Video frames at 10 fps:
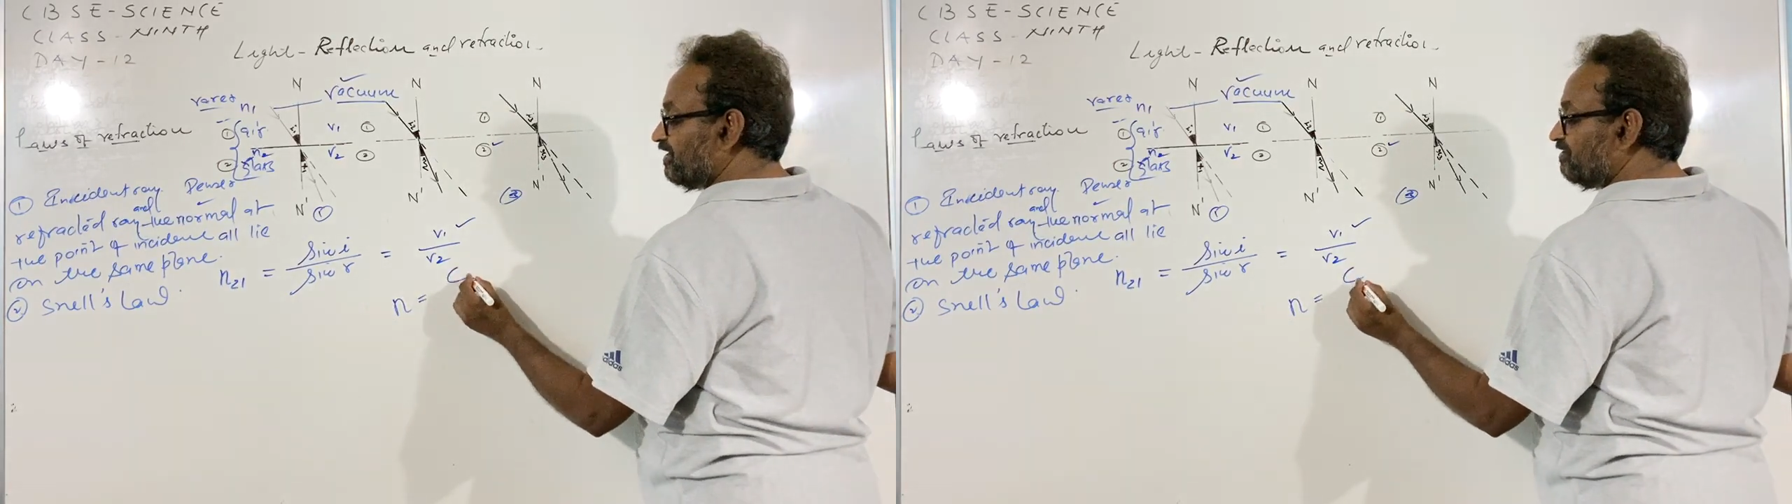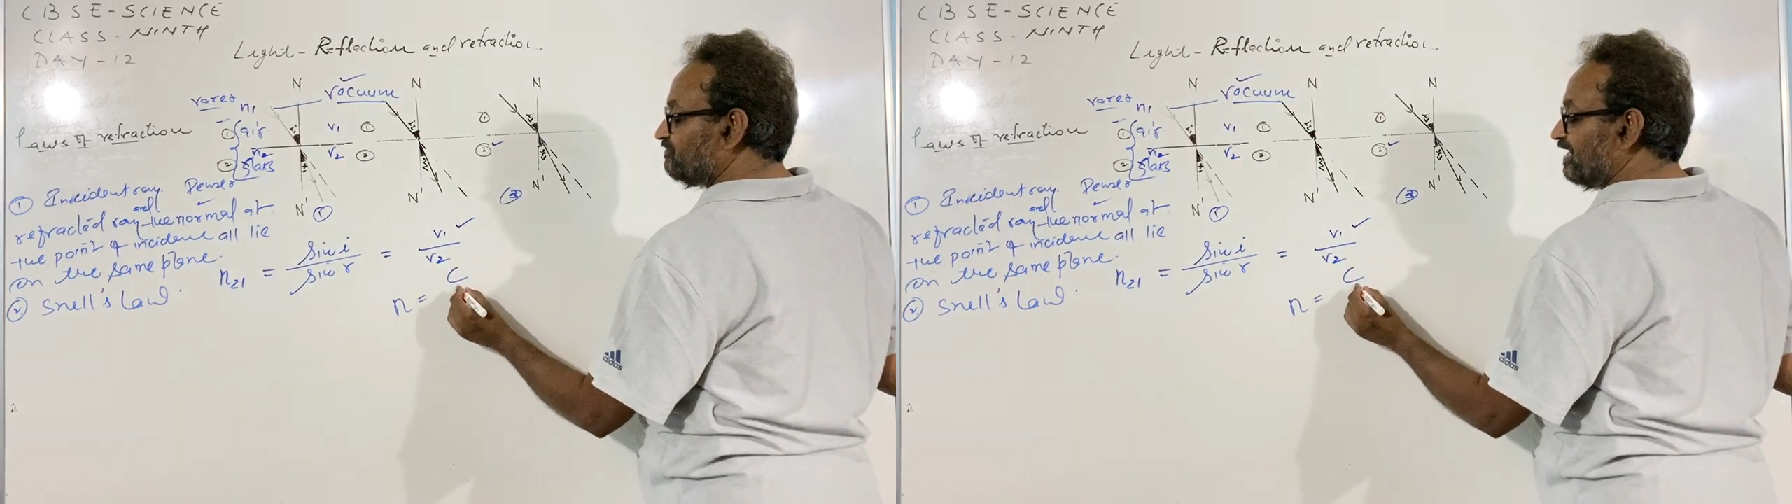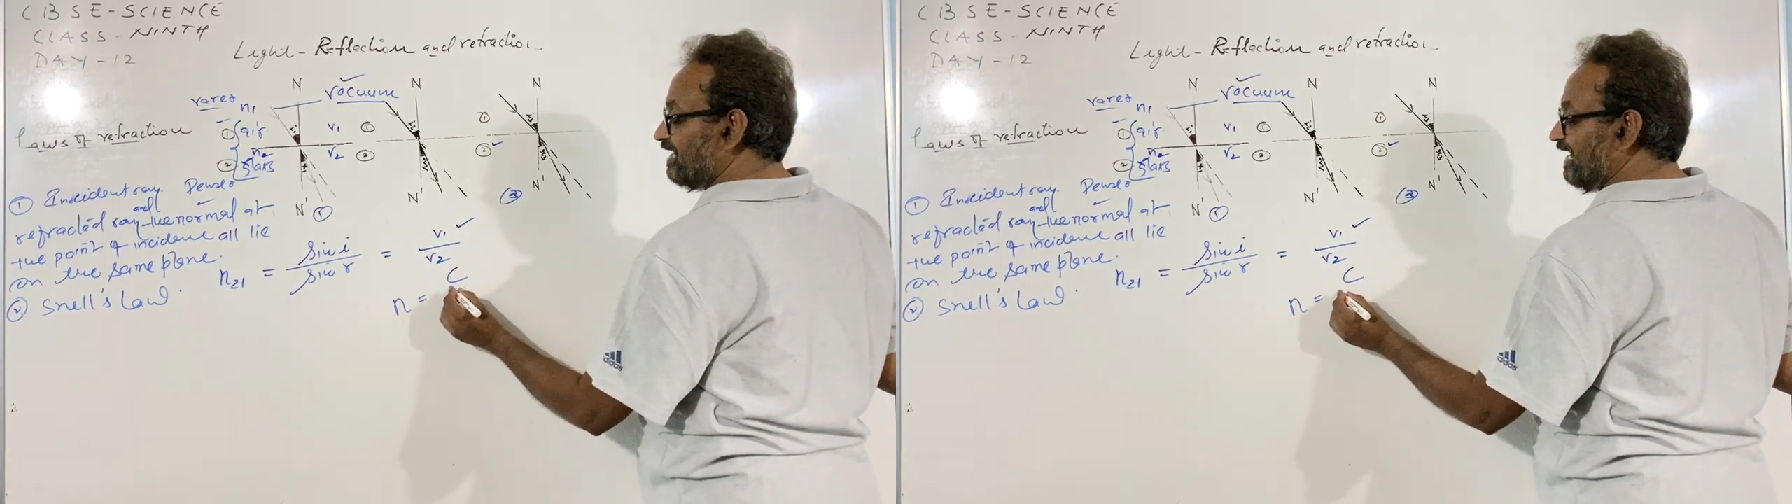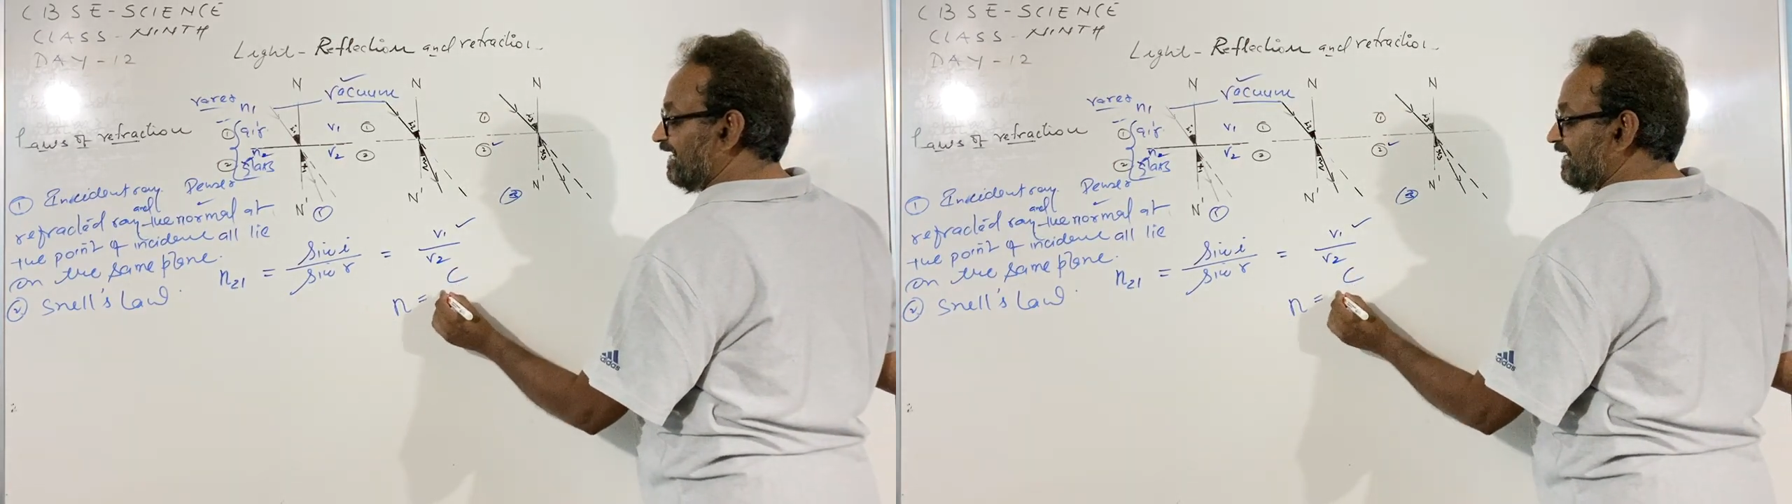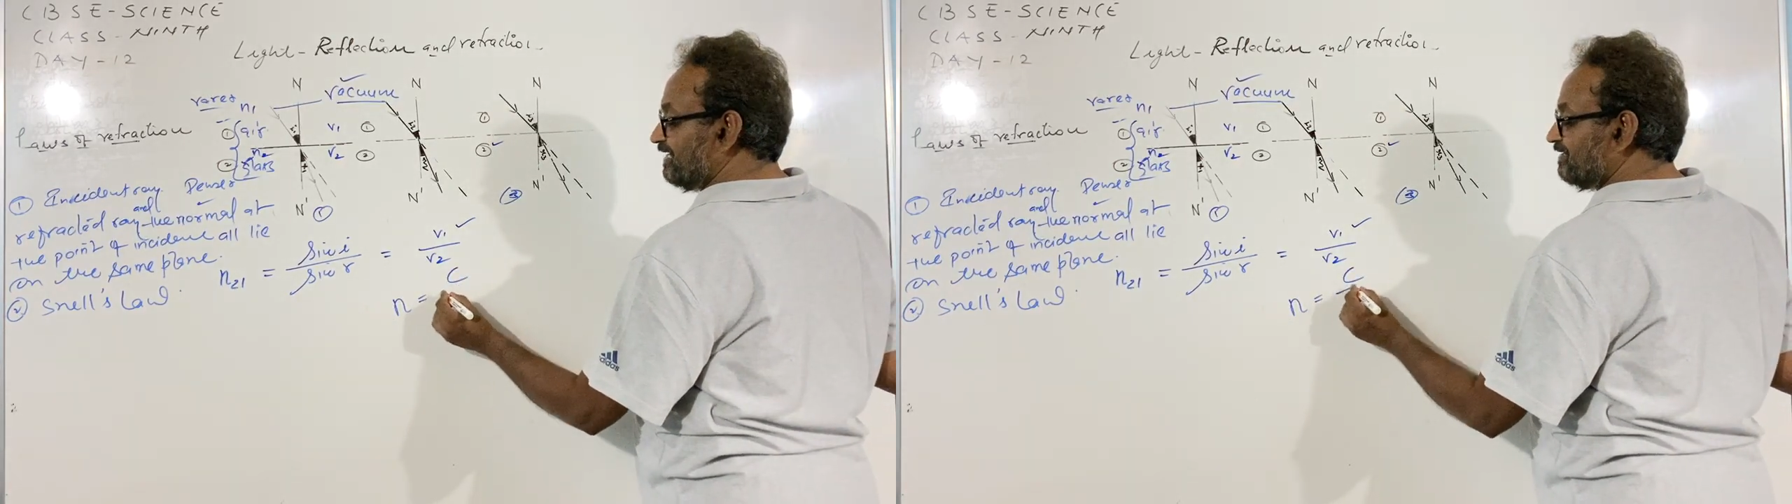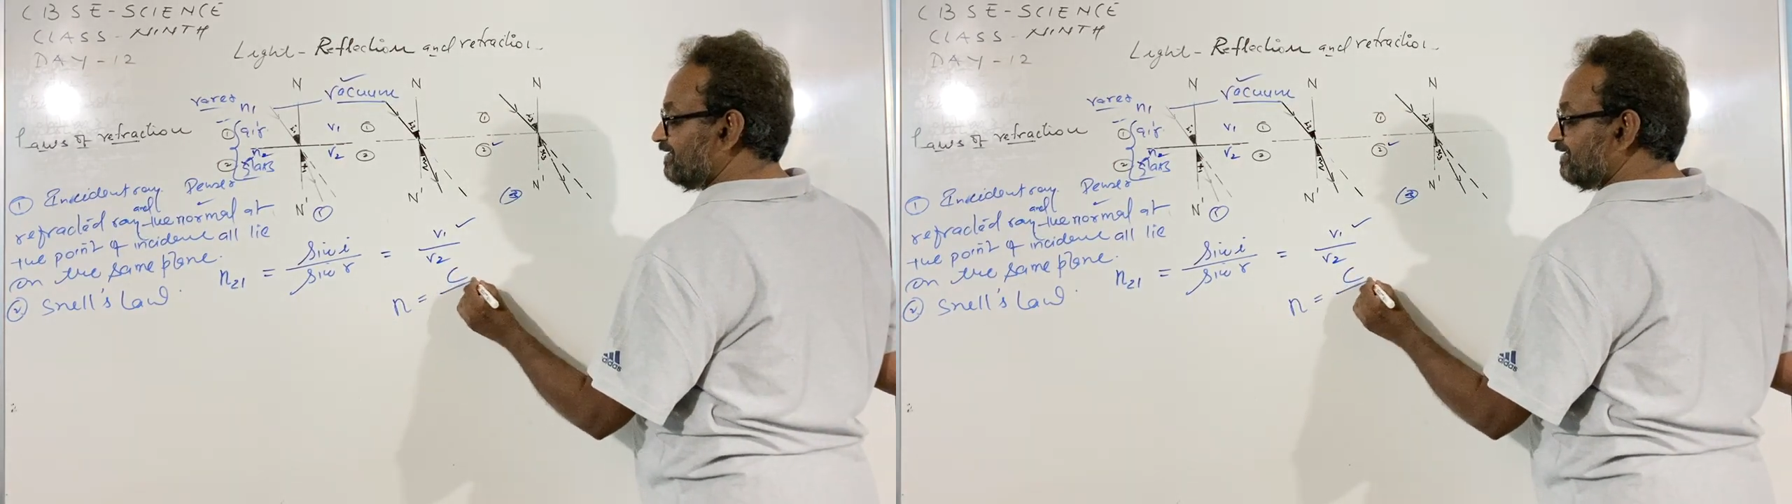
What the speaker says: of the light